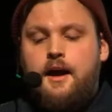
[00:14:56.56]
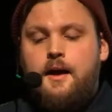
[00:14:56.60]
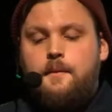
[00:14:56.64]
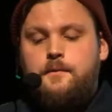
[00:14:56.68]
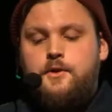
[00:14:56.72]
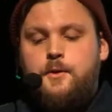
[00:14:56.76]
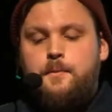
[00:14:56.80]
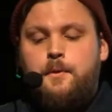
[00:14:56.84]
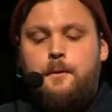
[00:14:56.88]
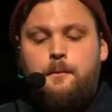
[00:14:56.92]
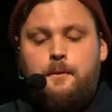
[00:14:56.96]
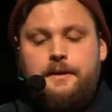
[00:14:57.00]

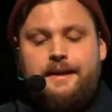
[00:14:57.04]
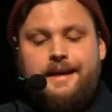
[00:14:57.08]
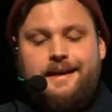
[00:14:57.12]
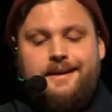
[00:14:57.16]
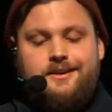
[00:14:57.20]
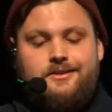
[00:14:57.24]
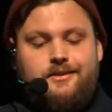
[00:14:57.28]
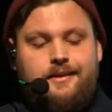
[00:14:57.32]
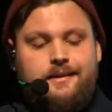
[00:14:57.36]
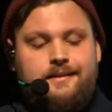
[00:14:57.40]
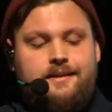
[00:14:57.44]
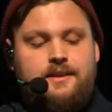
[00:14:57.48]
you probably
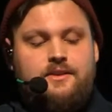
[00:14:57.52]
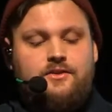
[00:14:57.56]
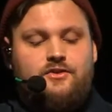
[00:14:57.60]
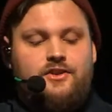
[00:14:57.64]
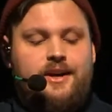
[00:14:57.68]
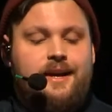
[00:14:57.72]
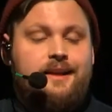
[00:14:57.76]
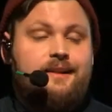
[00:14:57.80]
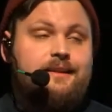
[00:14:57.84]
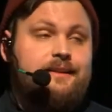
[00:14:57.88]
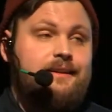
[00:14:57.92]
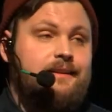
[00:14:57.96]
agree that the
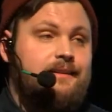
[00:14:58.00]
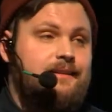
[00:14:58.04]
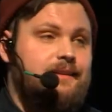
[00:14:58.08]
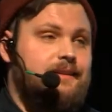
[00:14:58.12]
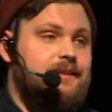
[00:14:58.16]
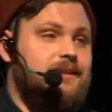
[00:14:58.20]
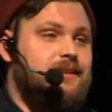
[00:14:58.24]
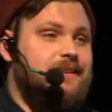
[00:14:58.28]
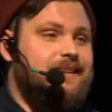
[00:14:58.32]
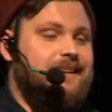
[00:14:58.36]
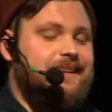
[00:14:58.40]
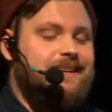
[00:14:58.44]
reality did
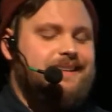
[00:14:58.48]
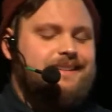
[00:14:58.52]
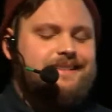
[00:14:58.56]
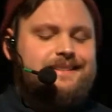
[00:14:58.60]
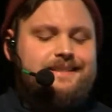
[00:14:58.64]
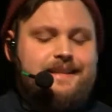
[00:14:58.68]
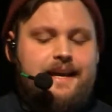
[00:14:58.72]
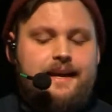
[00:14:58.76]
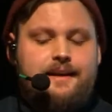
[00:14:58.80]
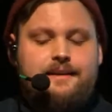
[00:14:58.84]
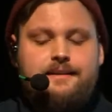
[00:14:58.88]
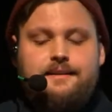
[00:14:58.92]
not
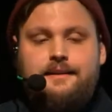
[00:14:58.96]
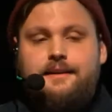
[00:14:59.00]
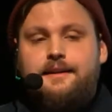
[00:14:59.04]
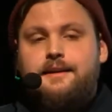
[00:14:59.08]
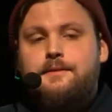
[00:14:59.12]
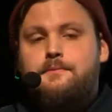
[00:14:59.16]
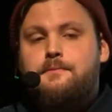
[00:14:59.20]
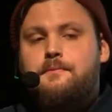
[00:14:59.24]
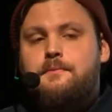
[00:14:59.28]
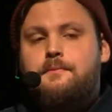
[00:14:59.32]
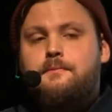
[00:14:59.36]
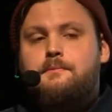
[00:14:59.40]
exactly
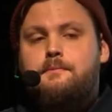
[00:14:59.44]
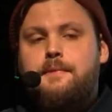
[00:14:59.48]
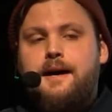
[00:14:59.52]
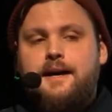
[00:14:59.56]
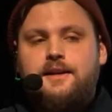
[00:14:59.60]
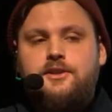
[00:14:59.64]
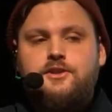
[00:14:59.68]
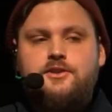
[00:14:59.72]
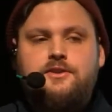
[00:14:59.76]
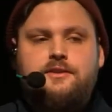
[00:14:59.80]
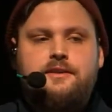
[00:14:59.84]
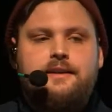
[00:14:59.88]

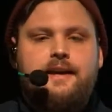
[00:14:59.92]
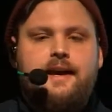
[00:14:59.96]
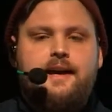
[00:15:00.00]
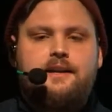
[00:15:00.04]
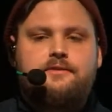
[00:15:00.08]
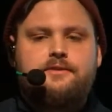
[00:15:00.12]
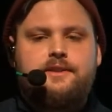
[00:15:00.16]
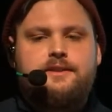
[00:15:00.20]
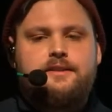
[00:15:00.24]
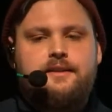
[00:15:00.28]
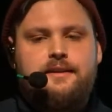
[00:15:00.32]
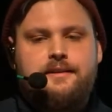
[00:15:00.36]
match the
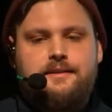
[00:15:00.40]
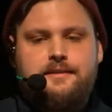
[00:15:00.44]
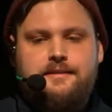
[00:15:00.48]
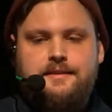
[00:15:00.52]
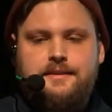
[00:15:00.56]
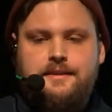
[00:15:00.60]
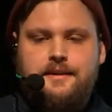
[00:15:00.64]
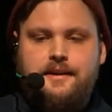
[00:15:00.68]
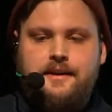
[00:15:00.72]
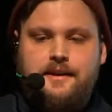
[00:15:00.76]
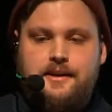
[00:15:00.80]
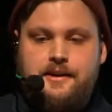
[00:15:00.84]
advertised.